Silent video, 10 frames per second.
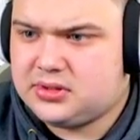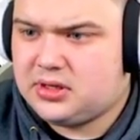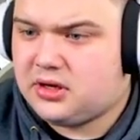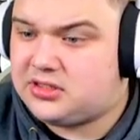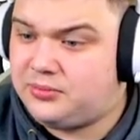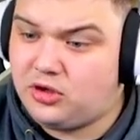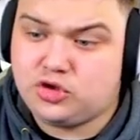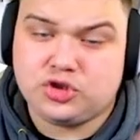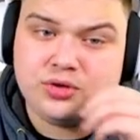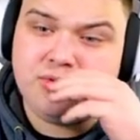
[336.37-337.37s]
So I'm not
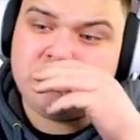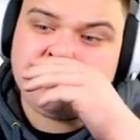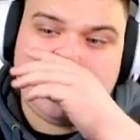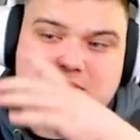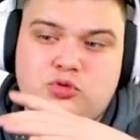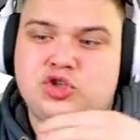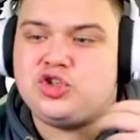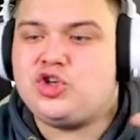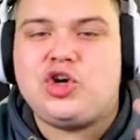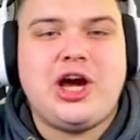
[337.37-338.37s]
just doing bonus packs, we're just
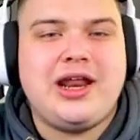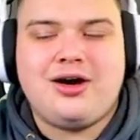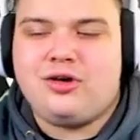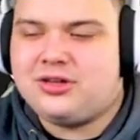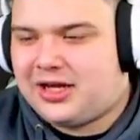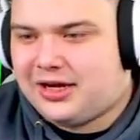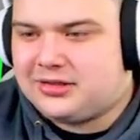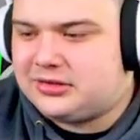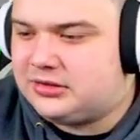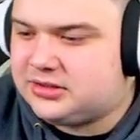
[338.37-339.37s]
trying out all the
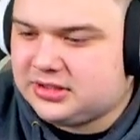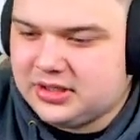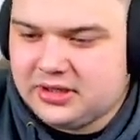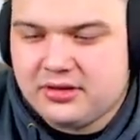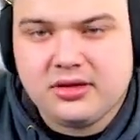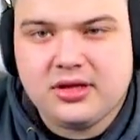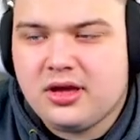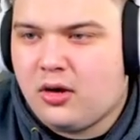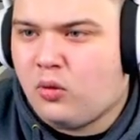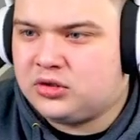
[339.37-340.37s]
hacksaws, yeah,
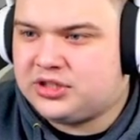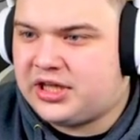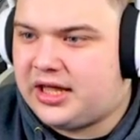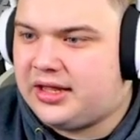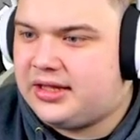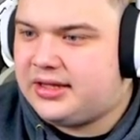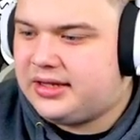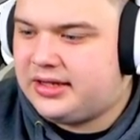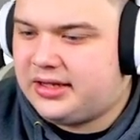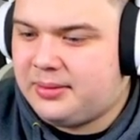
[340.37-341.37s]
once again.
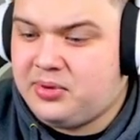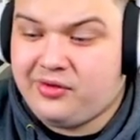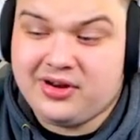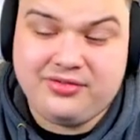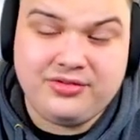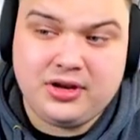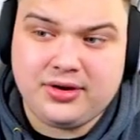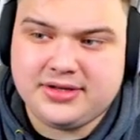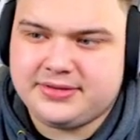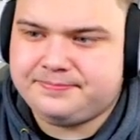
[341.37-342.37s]
A bit of a different video, I
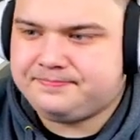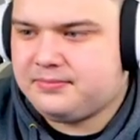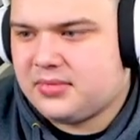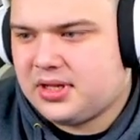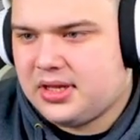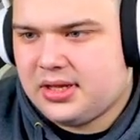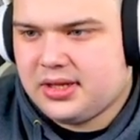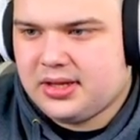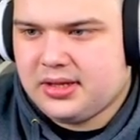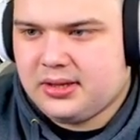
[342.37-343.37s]
guess.
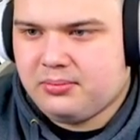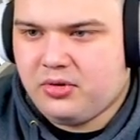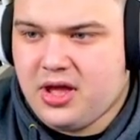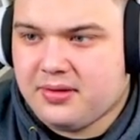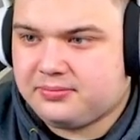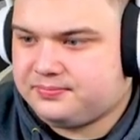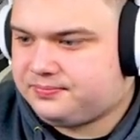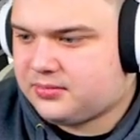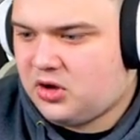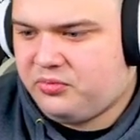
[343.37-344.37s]
But yeah,
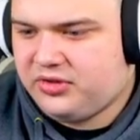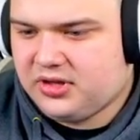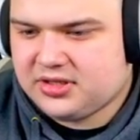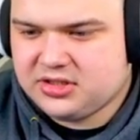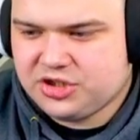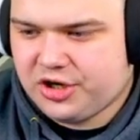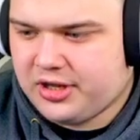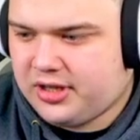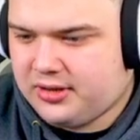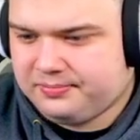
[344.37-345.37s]
hopefully you guys enjoy it,
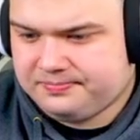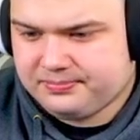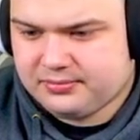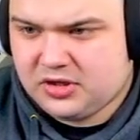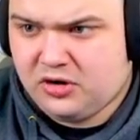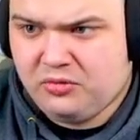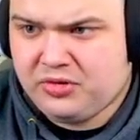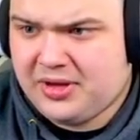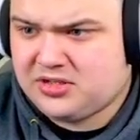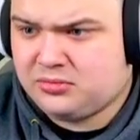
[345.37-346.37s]
and hopefully
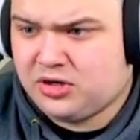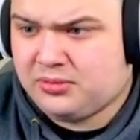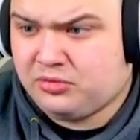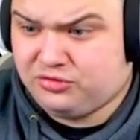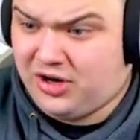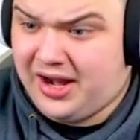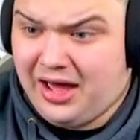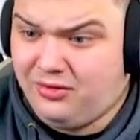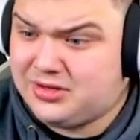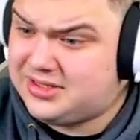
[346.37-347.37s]
make some money. But right
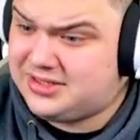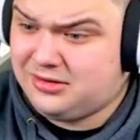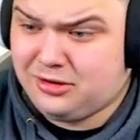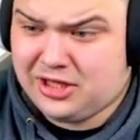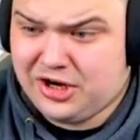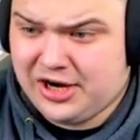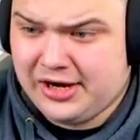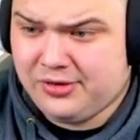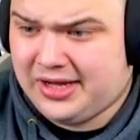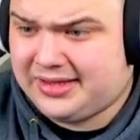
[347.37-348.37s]
now, it's not looking great.
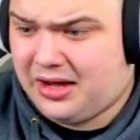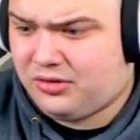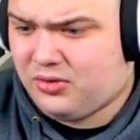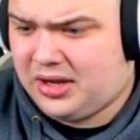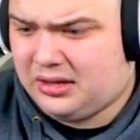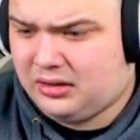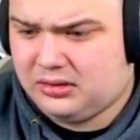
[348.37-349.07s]
We are down quite a lot.